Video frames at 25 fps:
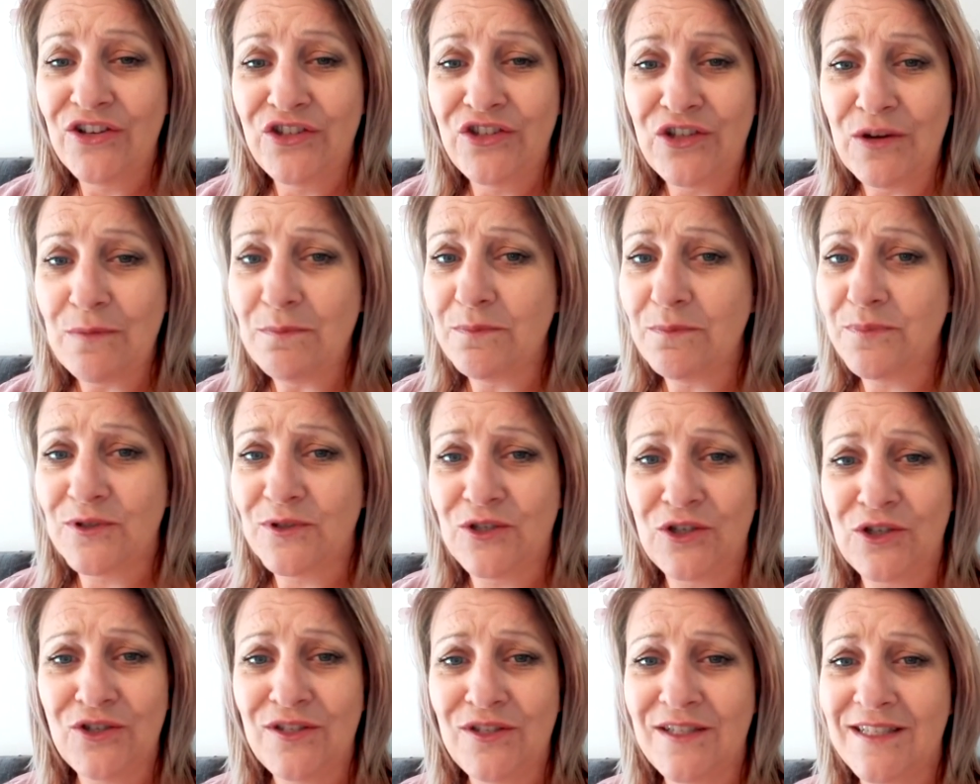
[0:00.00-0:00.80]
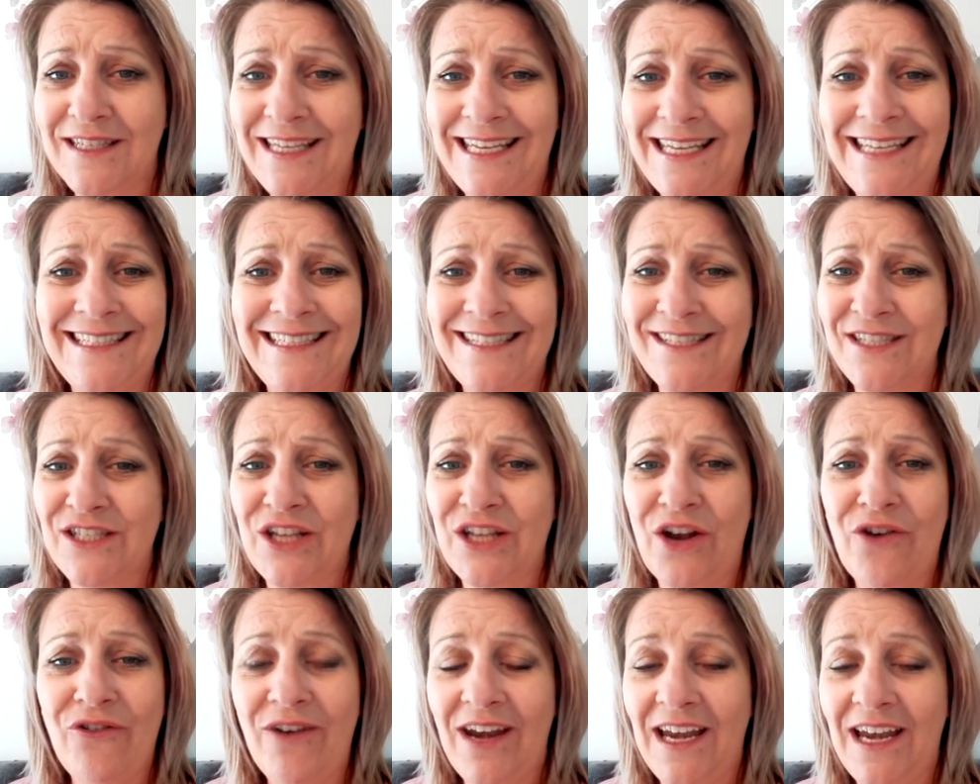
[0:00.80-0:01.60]
dump Justin's
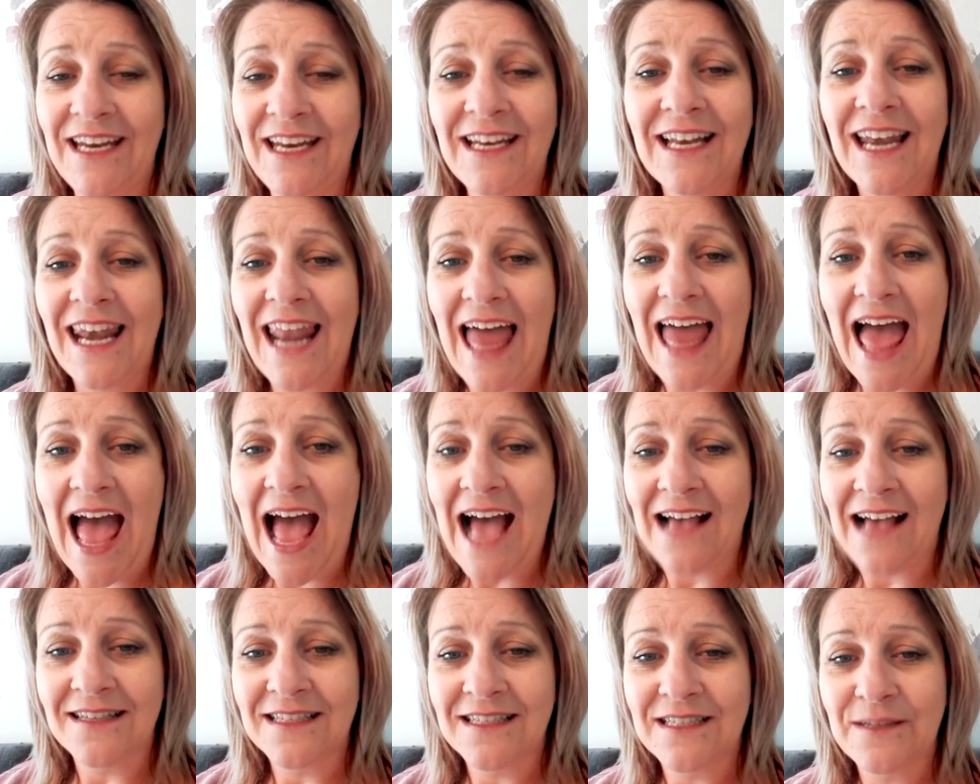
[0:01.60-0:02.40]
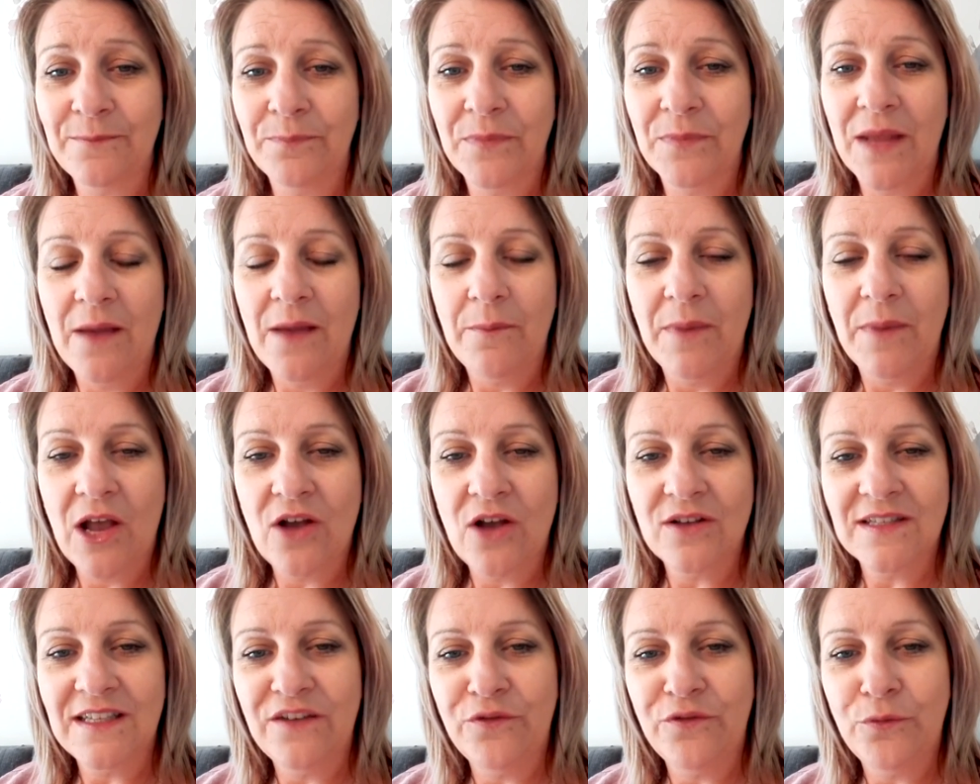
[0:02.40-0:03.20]
sorry little ass,
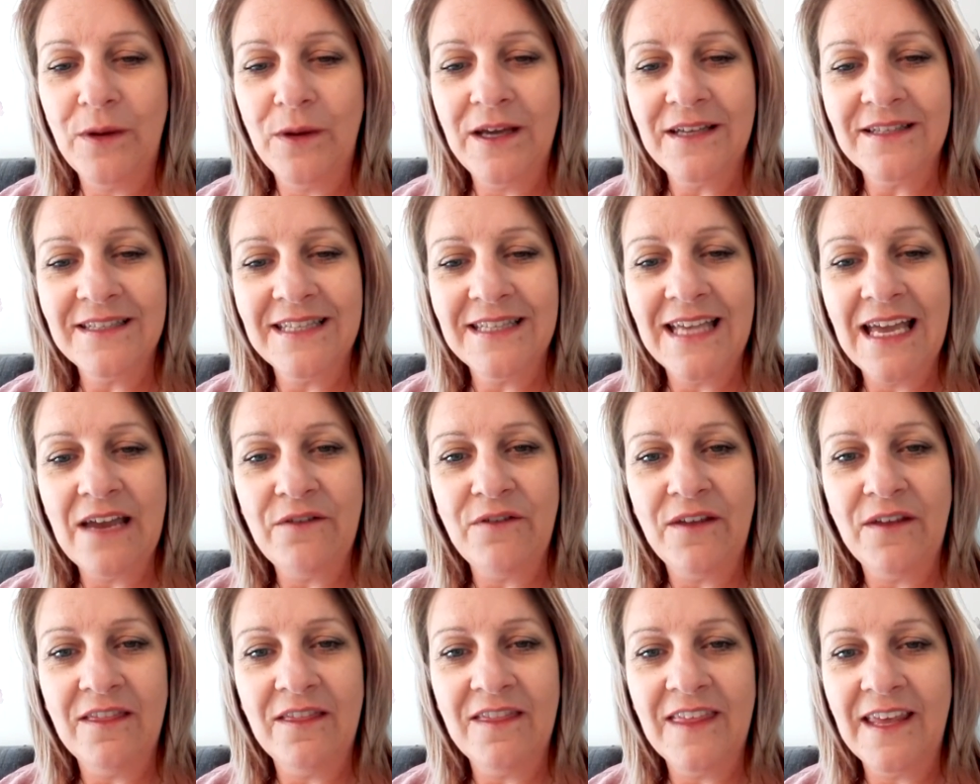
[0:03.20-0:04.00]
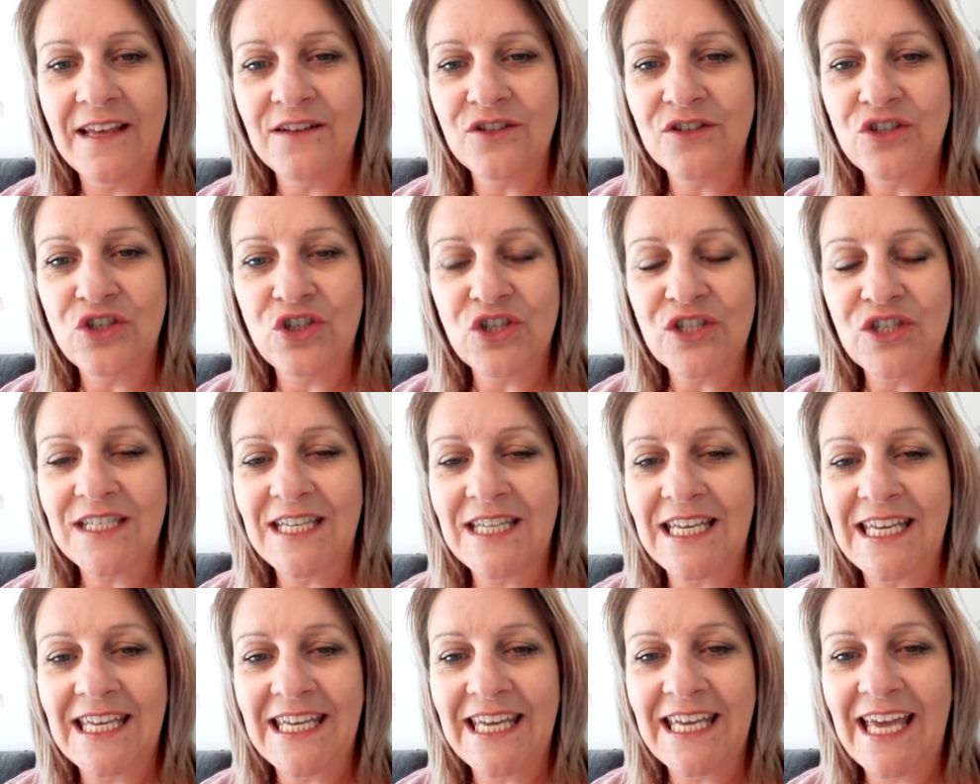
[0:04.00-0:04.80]
because if we're saving things
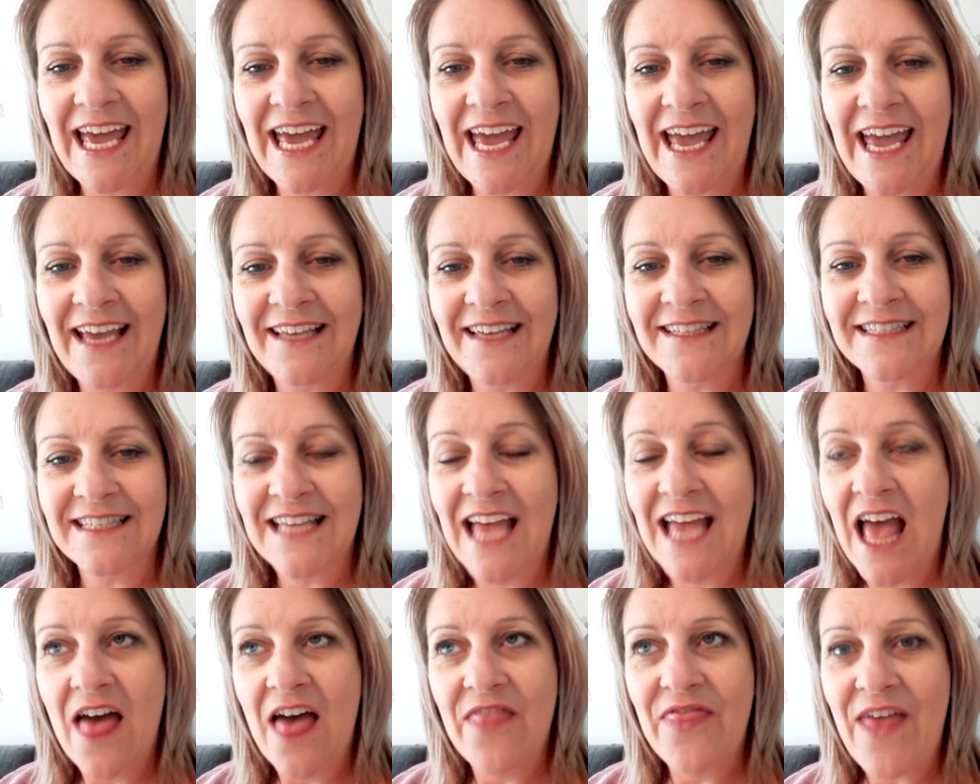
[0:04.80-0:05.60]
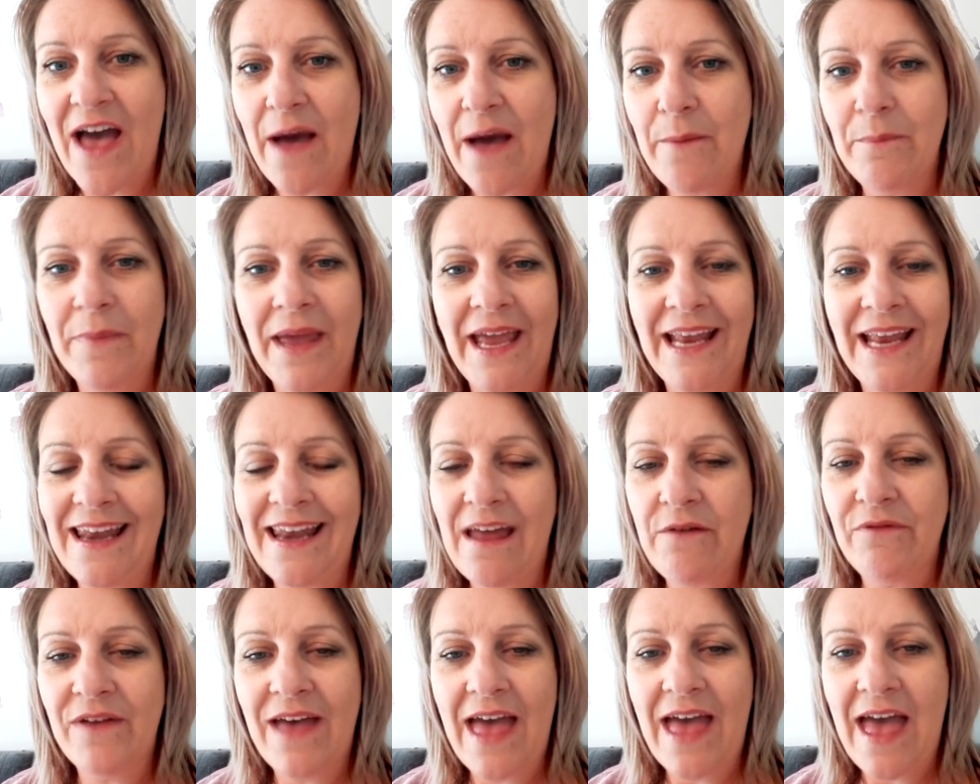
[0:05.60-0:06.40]
just in case, that may
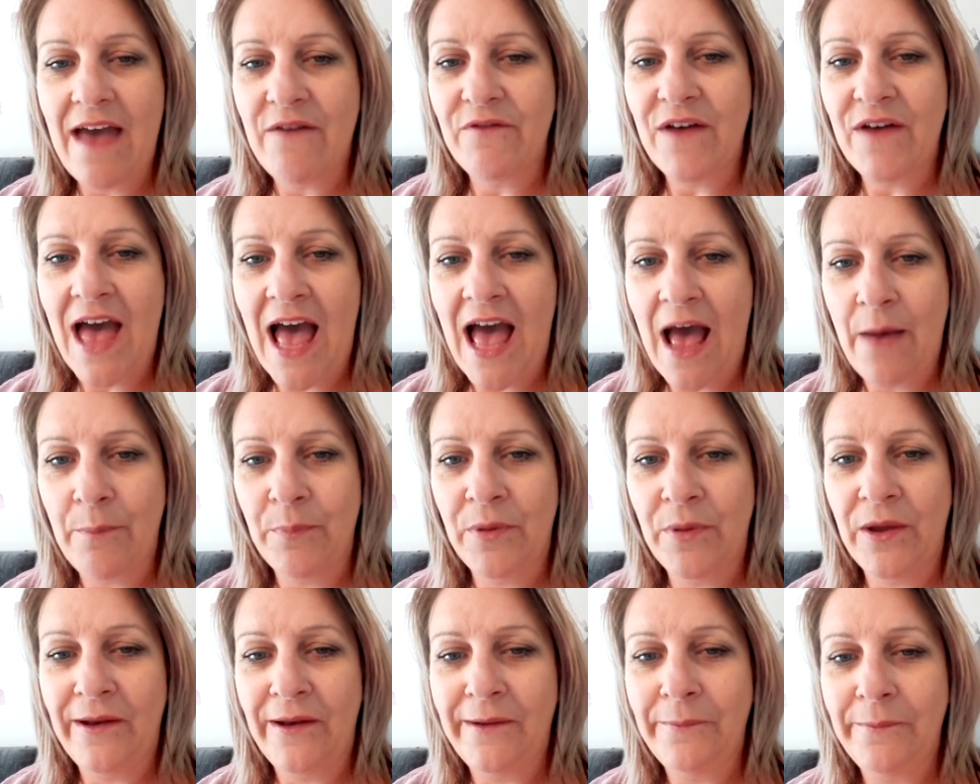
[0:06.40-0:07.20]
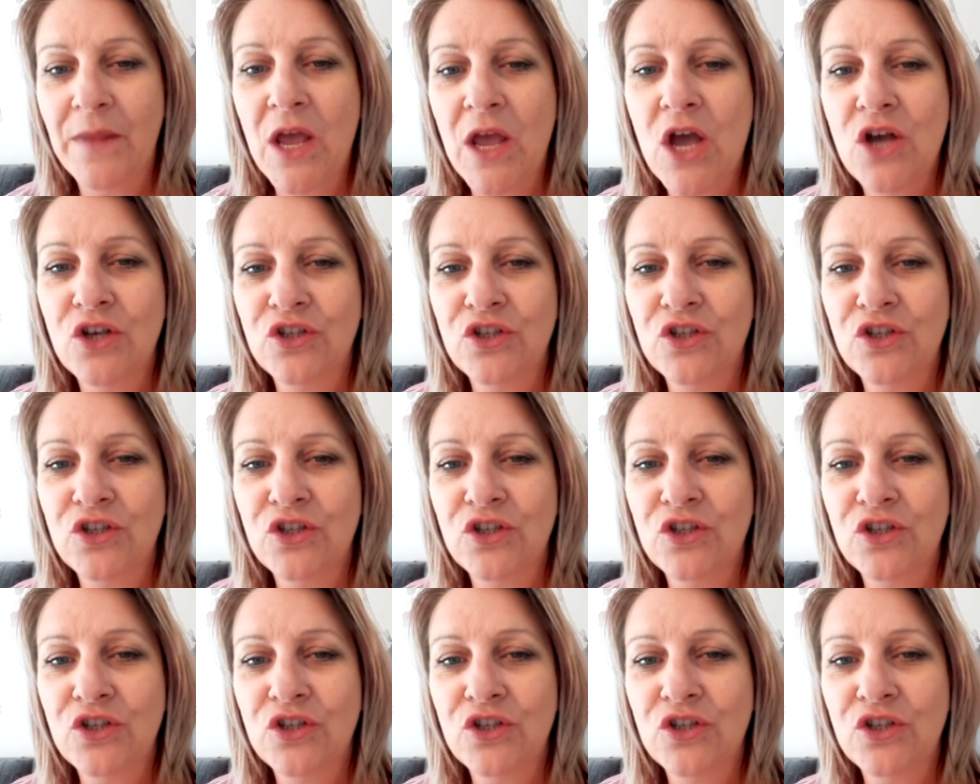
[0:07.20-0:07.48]
never ever happen.